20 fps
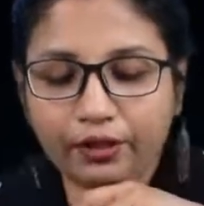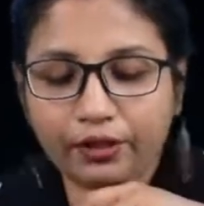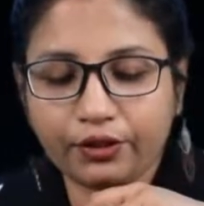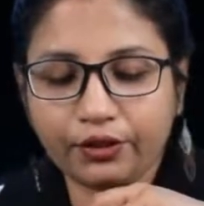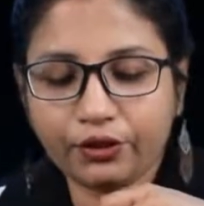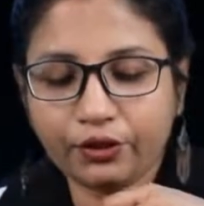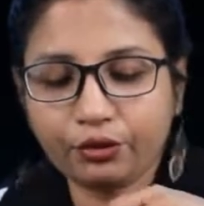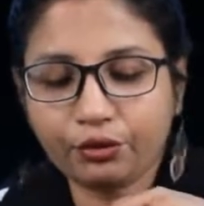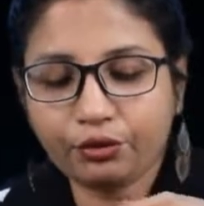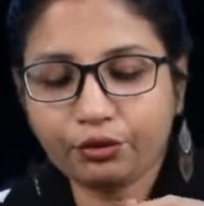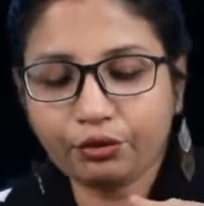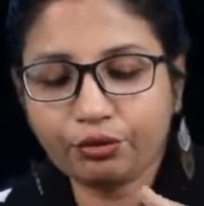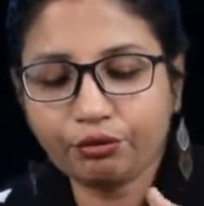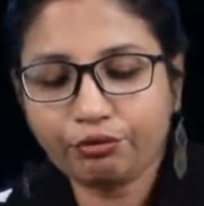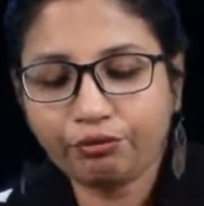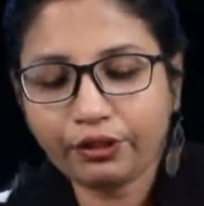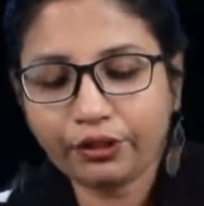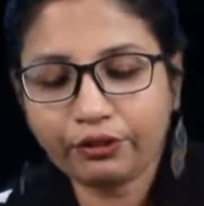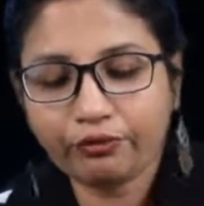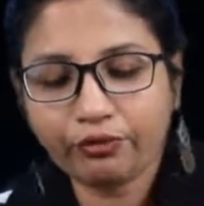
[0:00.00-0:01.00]
so to
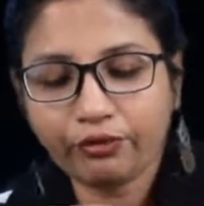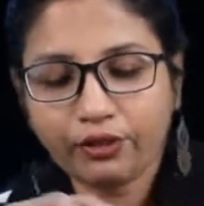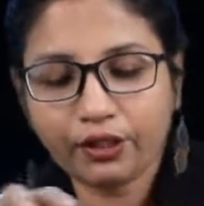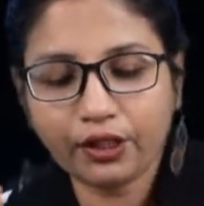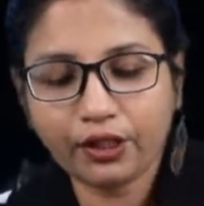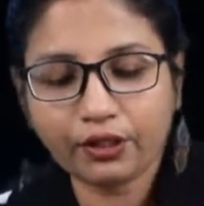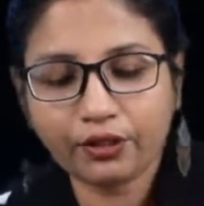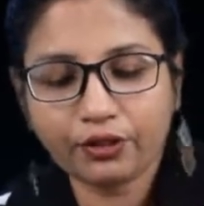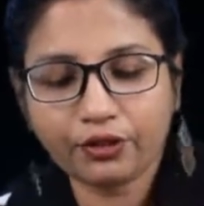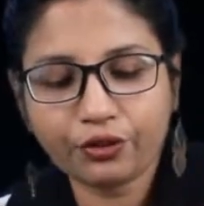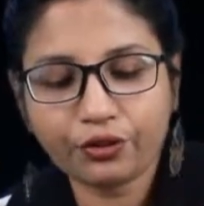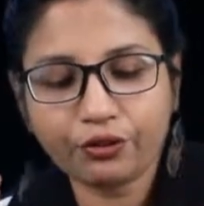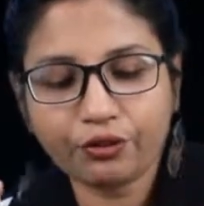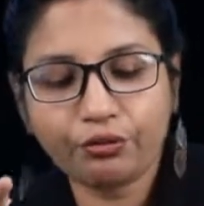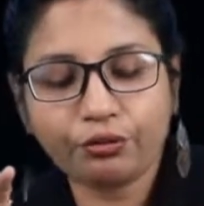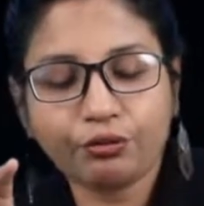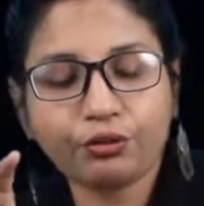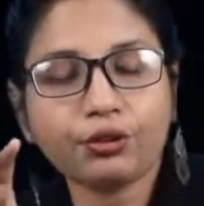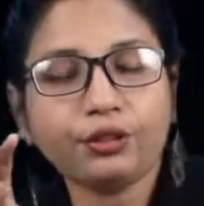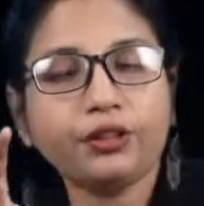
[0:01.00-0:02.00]
faithfully and
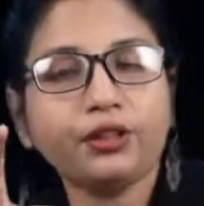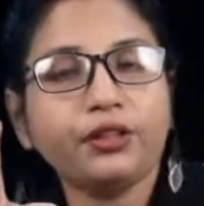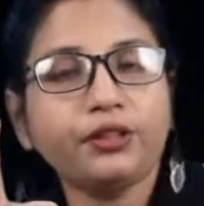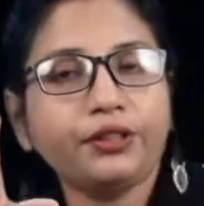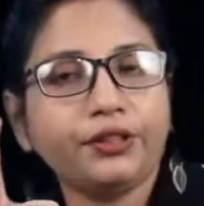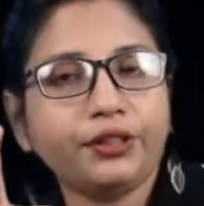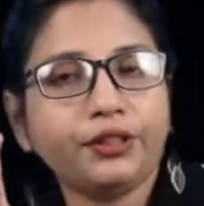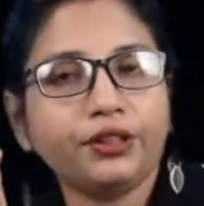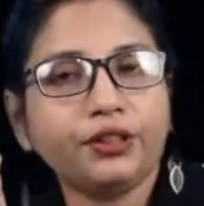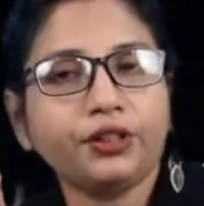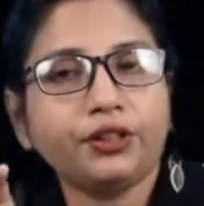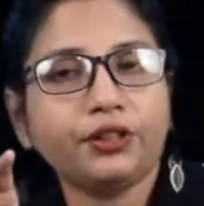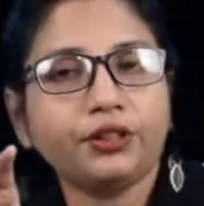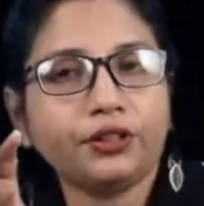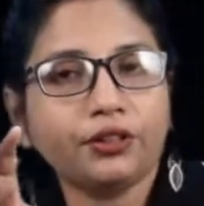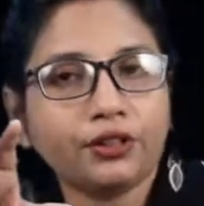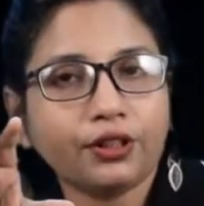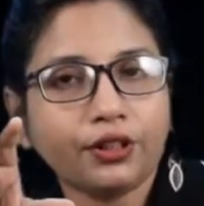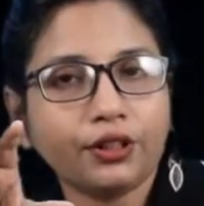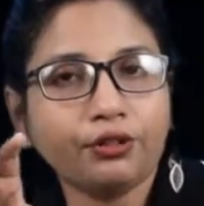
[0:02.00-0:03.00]
constitutionally discharge
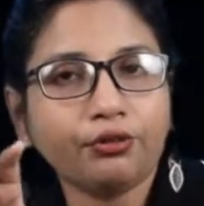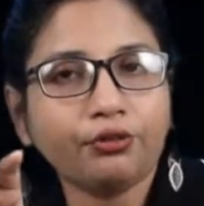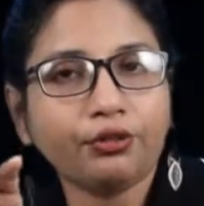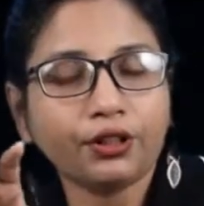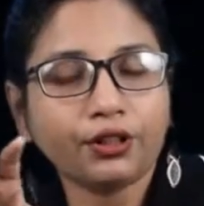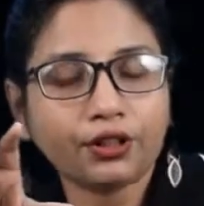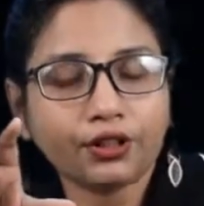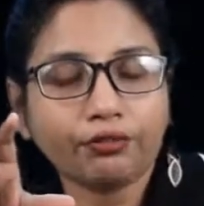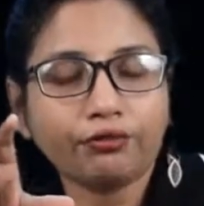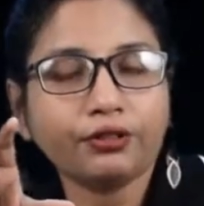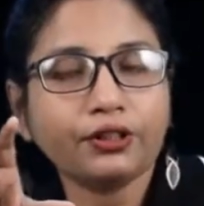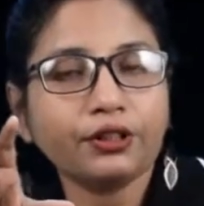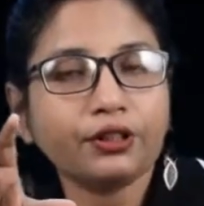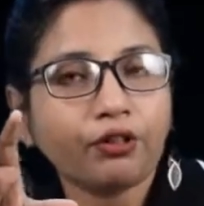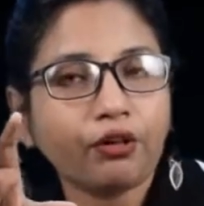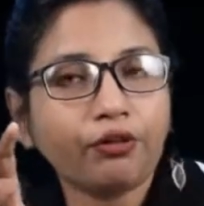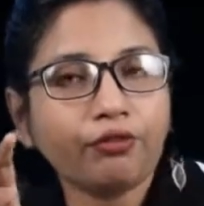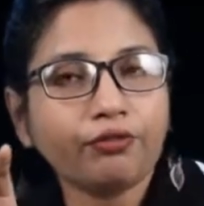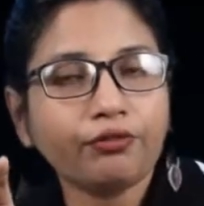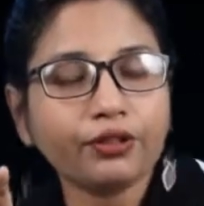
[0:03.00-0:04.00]
the duties of his
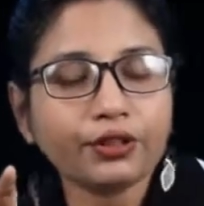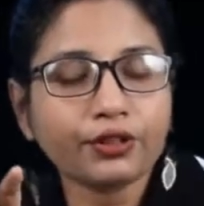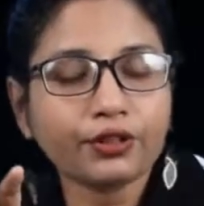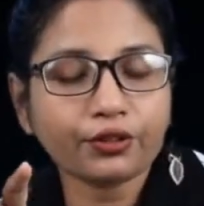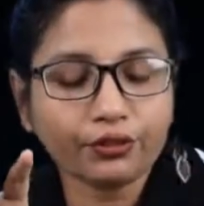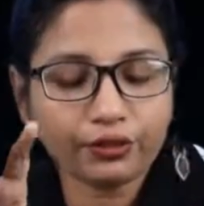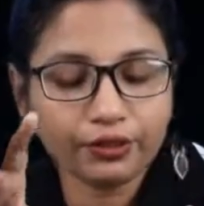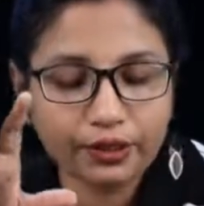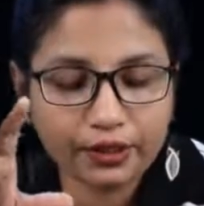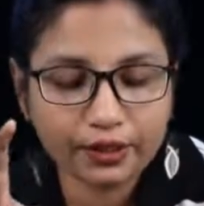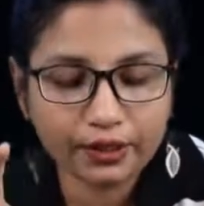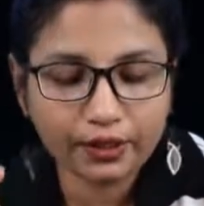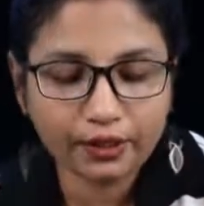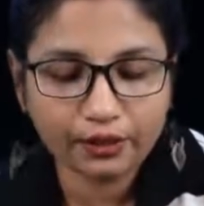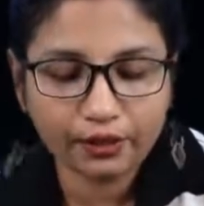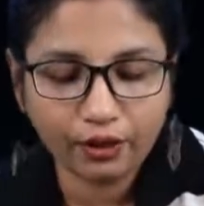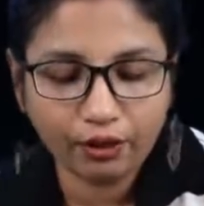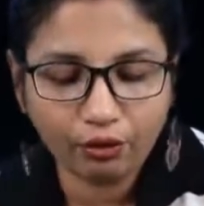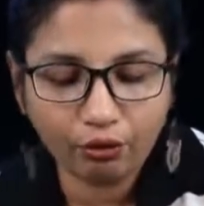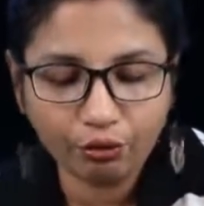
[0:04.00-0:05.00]
office. So these are
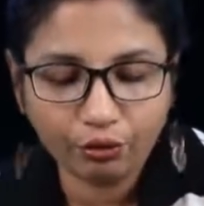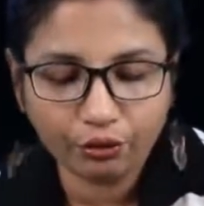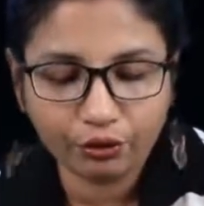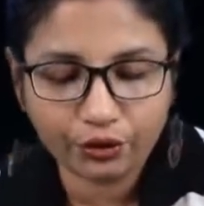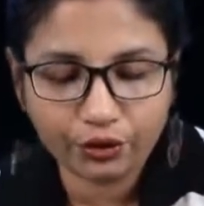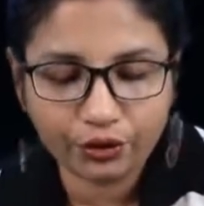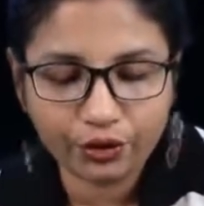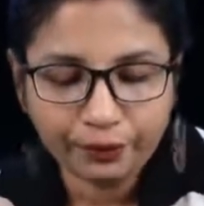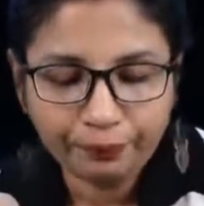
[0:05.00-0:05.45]
the oaths.